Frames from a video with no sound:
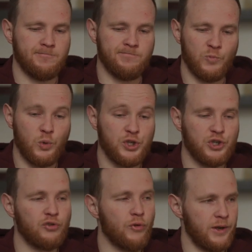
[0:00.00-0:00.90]

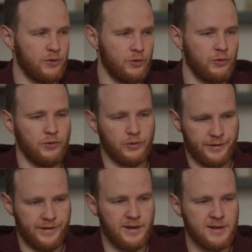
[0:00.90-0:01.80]
which trying to
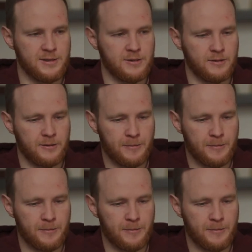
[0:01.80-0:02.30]
organize